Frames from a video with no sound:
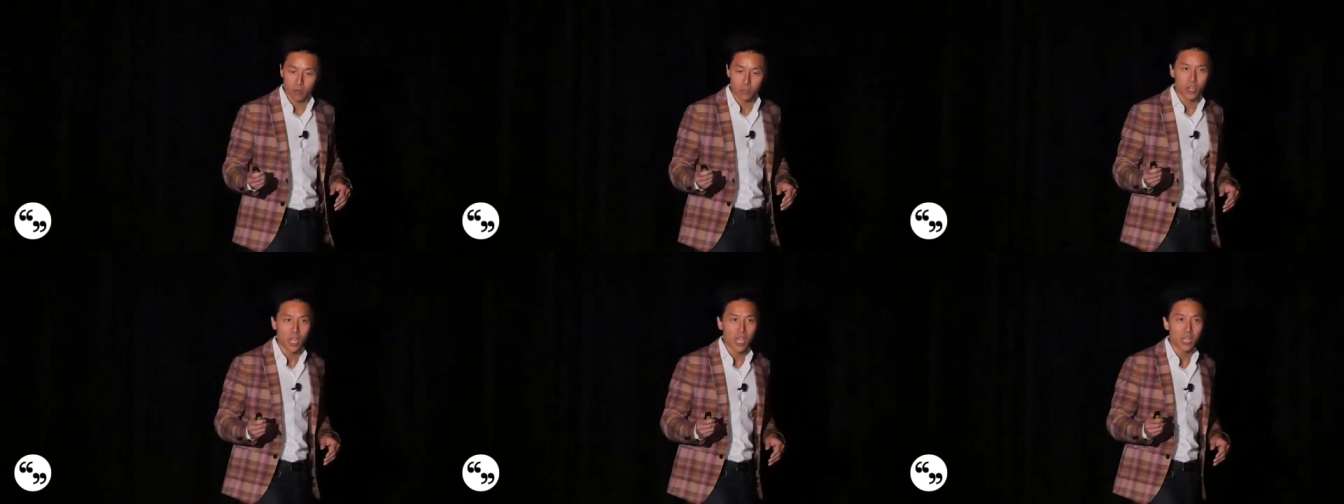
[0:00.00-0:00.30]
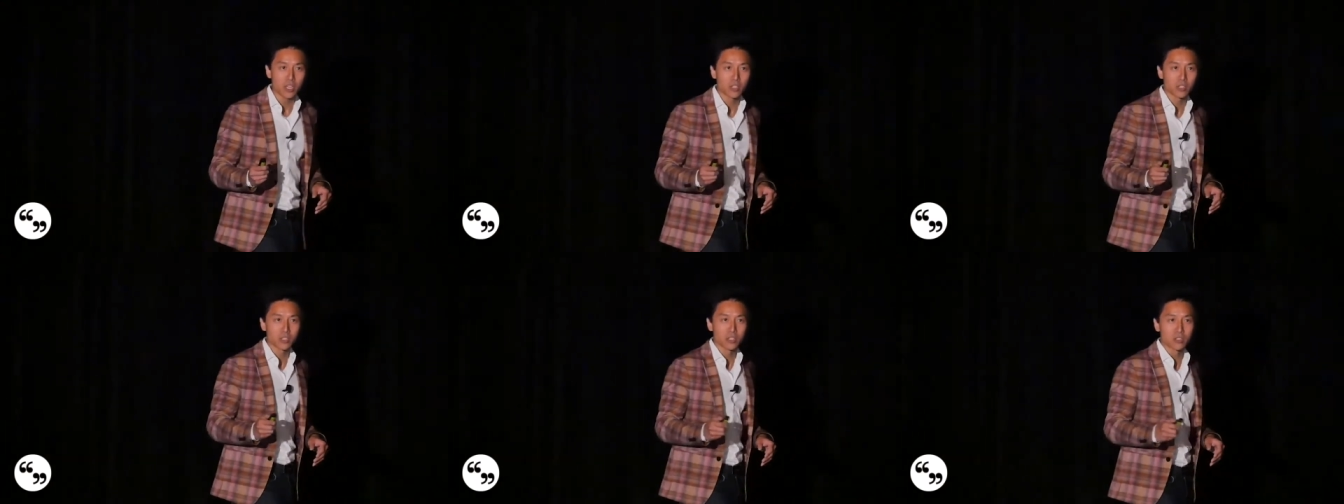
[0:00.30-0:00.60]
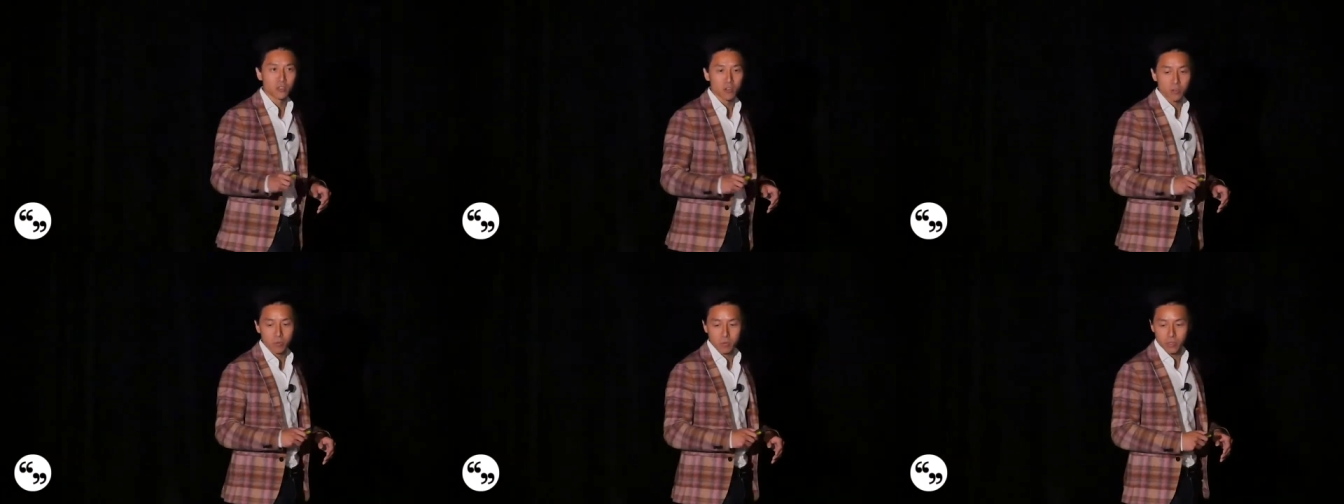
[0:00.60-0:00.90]
changes
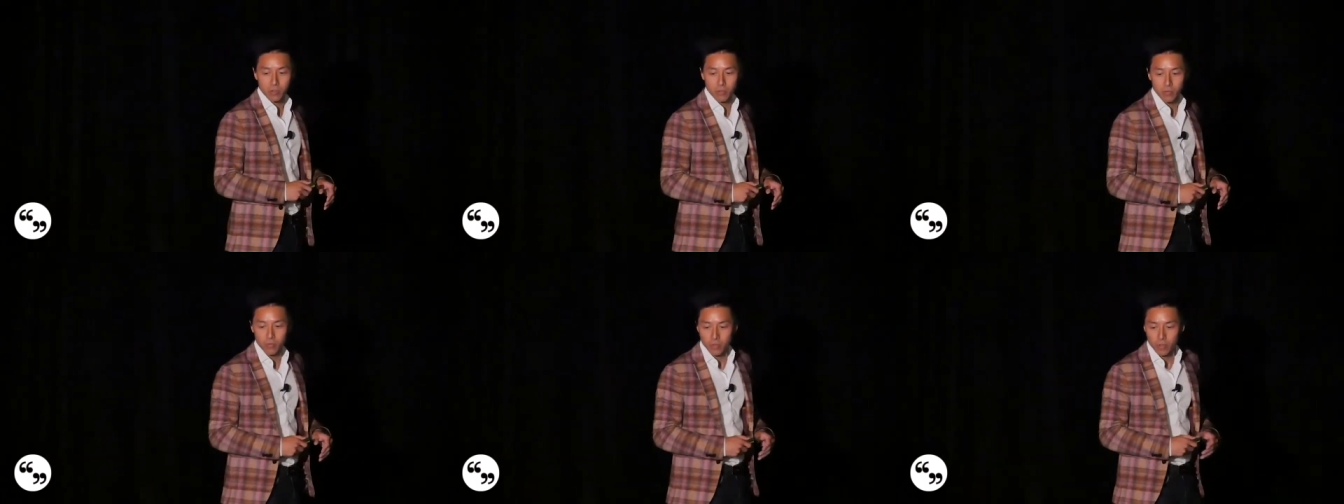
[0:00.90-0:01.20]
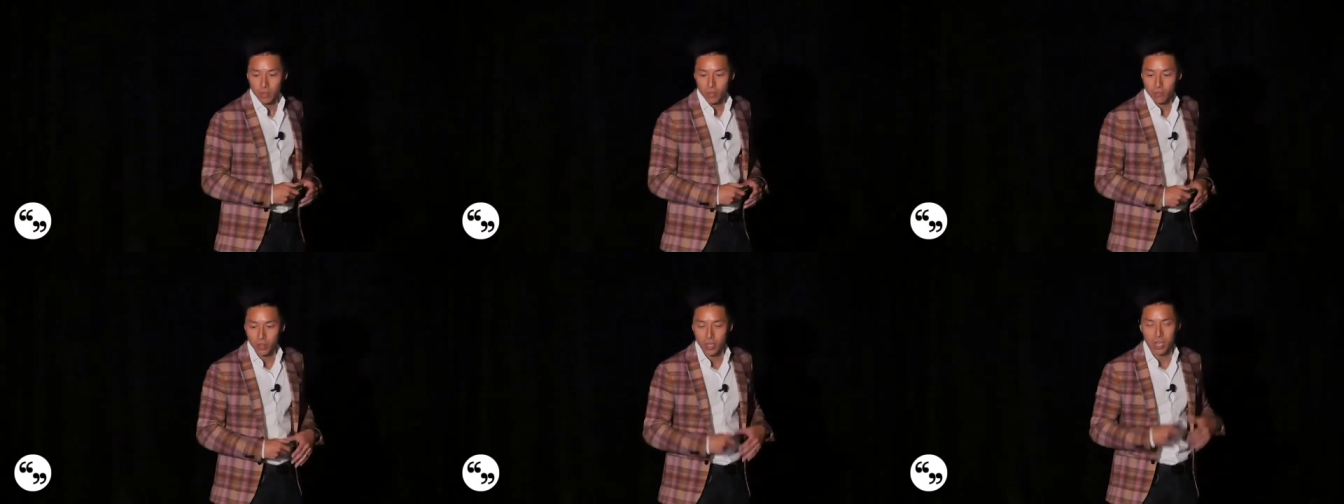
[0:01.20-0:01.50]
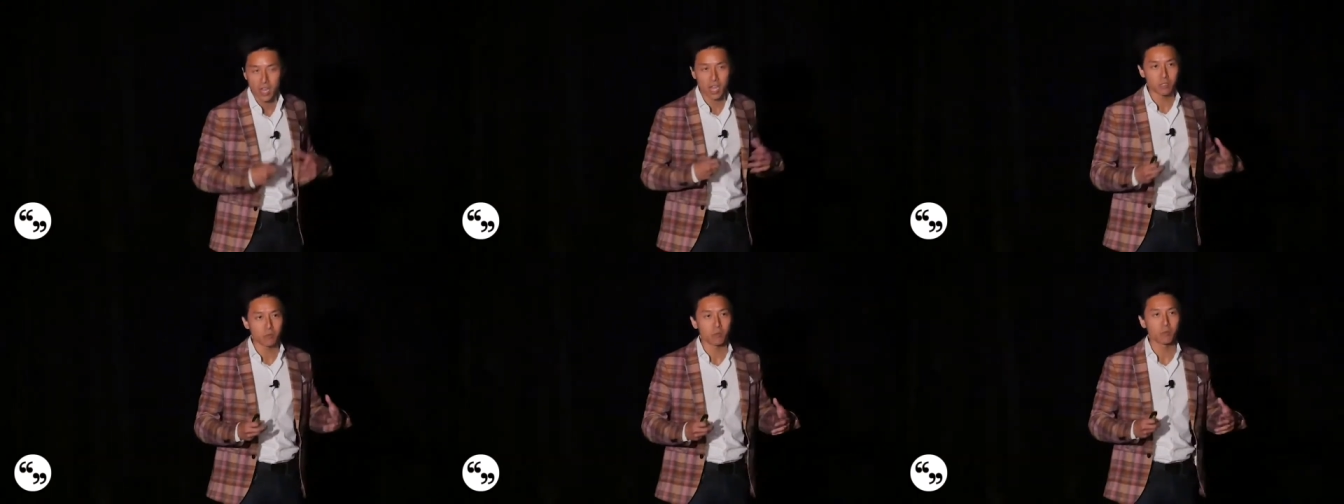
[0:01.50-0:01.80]
in terms of, of the
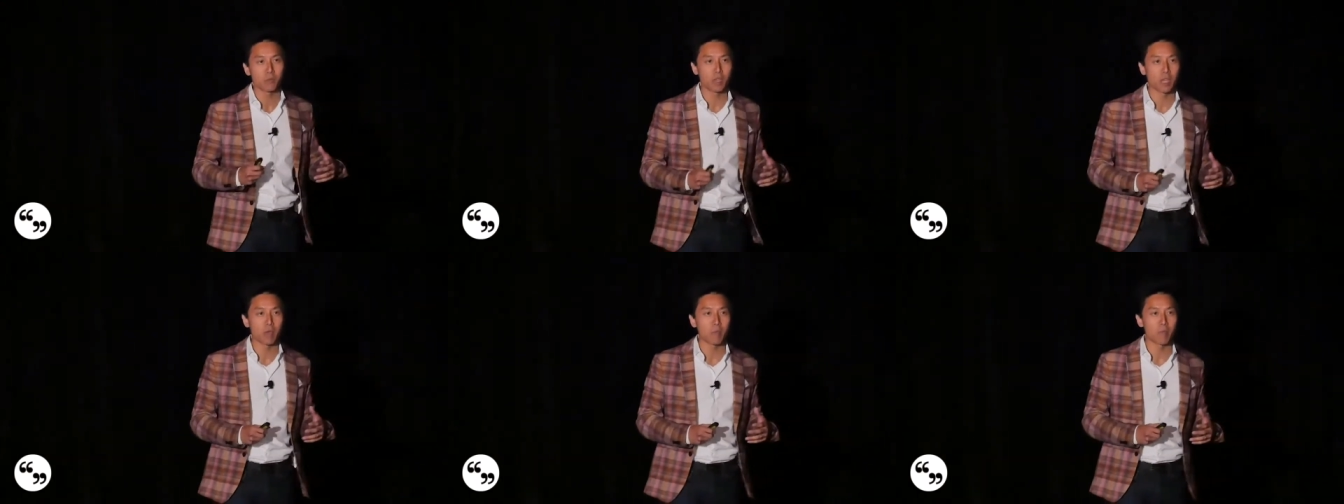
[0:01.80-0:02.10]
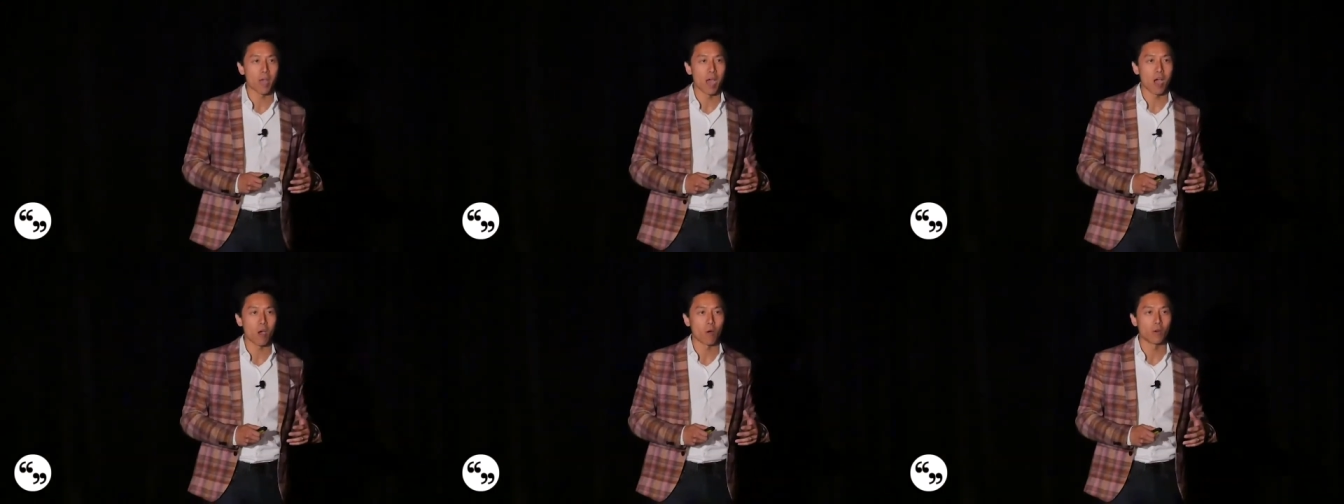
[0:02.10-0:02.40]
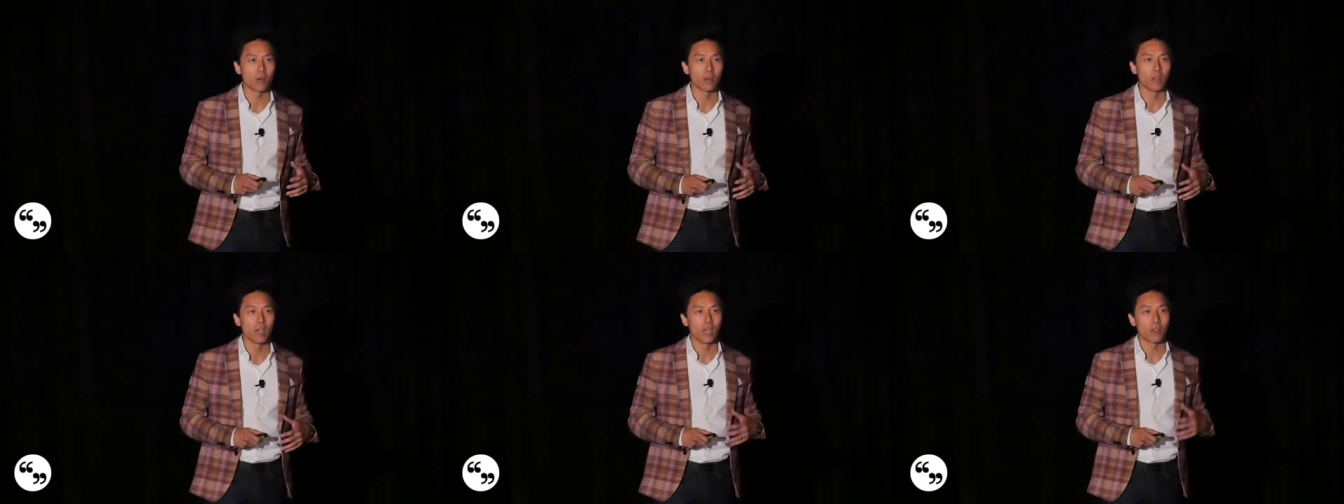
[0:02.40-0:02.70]
customers being
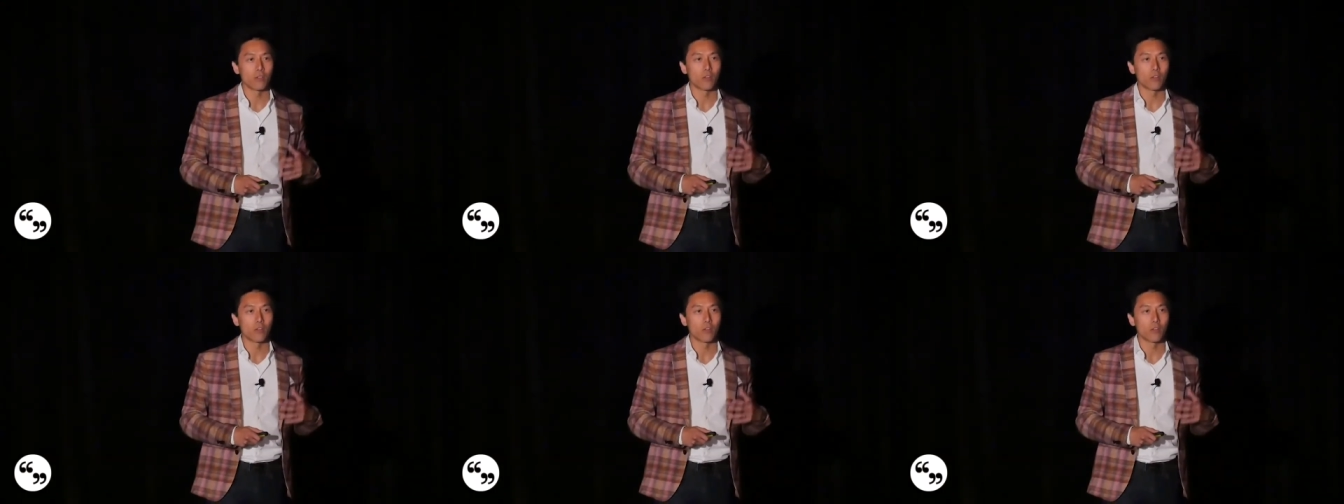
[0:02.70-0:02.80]
empowered.